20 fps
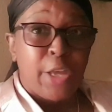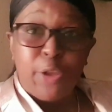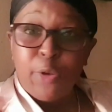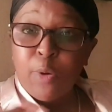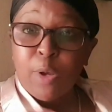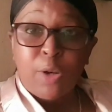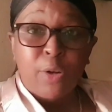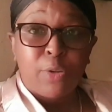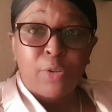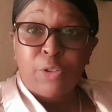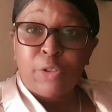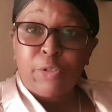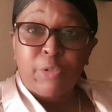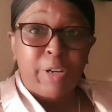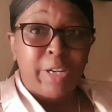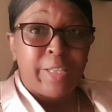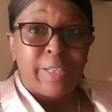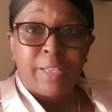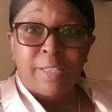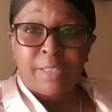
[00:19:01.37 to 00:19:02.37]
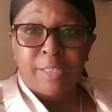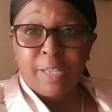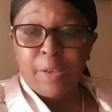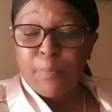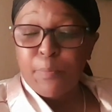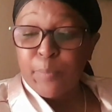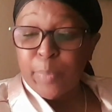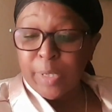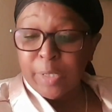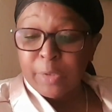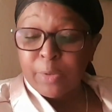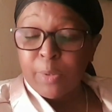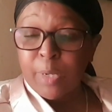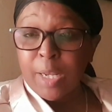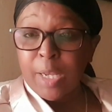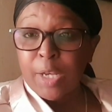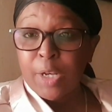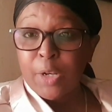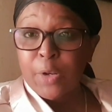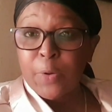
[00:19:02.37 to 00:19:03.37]
You're not really the same person,
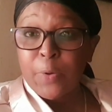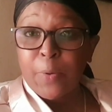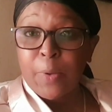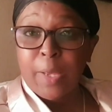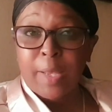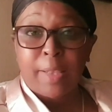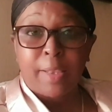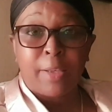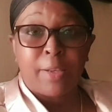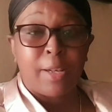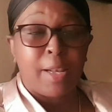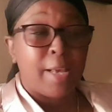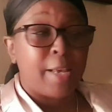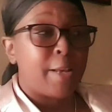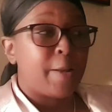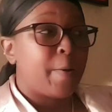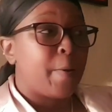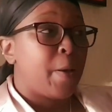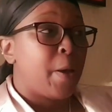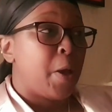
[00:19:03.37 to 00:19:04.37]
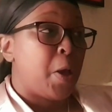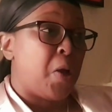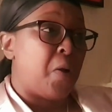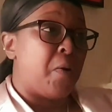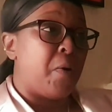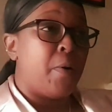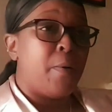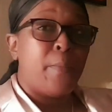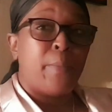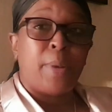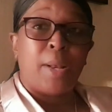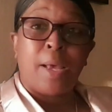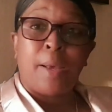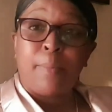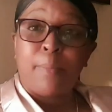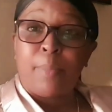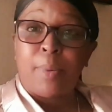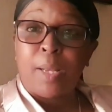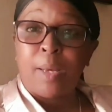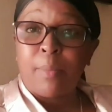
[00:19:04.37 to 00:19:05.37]
I know. And they're like, oh,
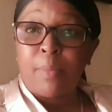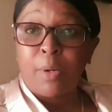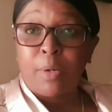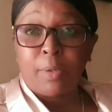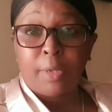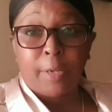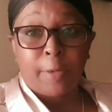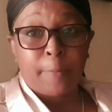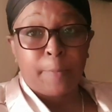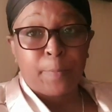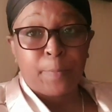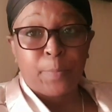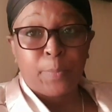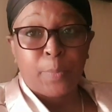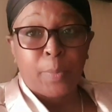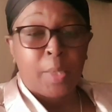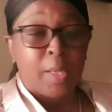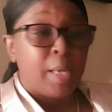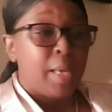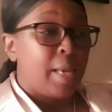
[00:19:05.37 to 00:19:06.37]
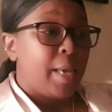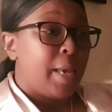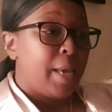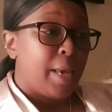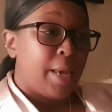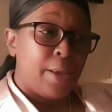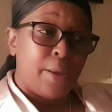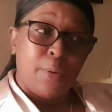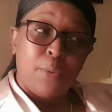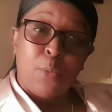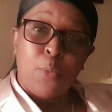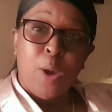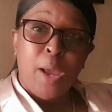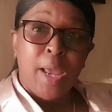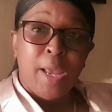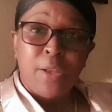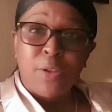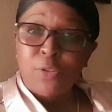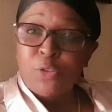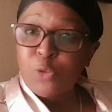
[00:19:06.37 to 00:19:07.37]
blah blah, okay, and
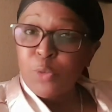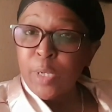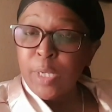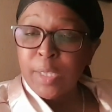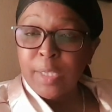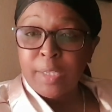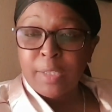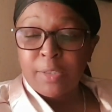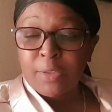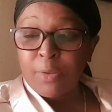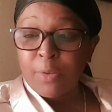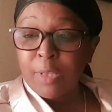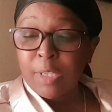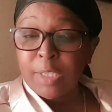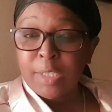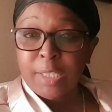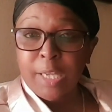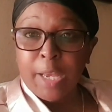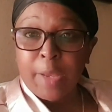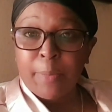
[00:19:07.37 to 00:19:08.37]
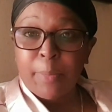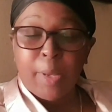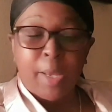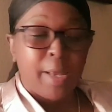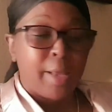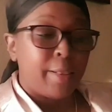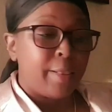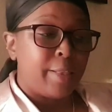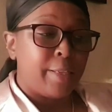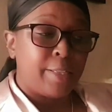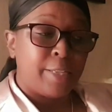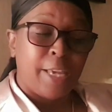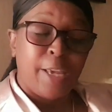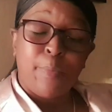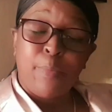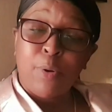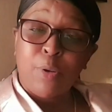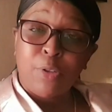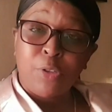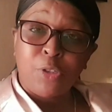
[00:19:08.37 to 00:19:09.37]
why are you doing this all the time? And they
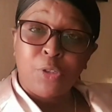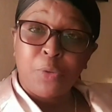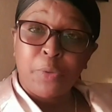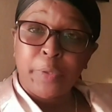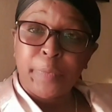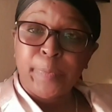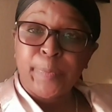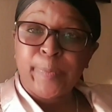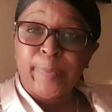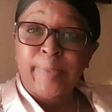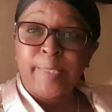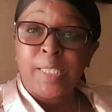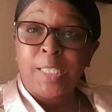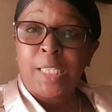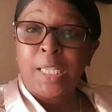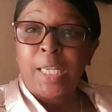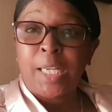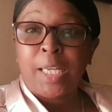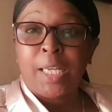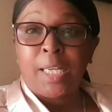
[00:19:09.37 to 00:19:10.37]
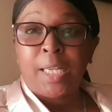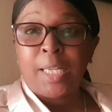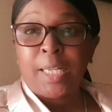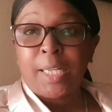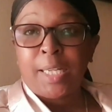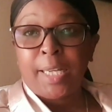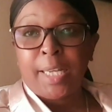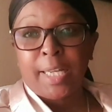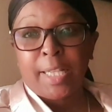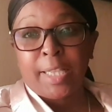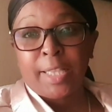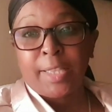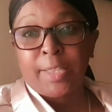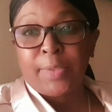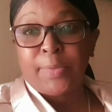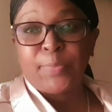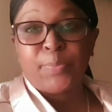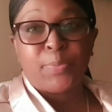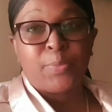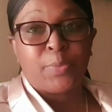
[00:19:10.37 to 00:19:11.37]
keep on doing. Girl,
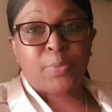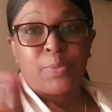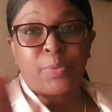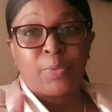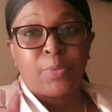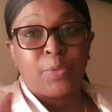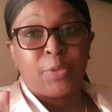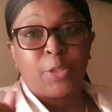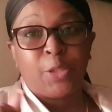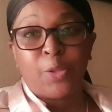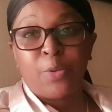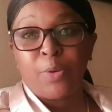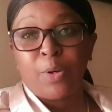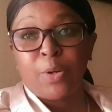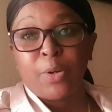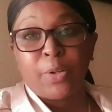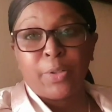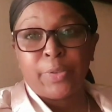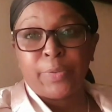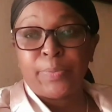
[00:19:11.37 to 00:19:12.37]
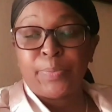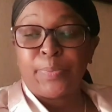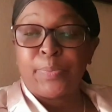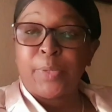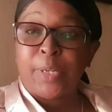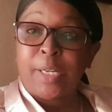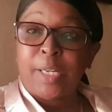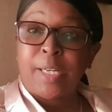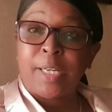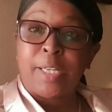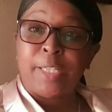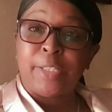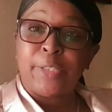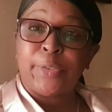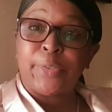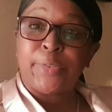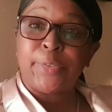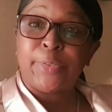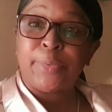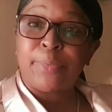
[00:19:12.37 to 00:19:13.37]
you're gone,
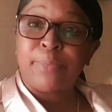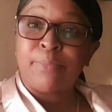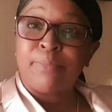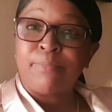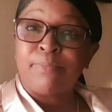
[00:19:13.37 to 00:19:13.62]
adios.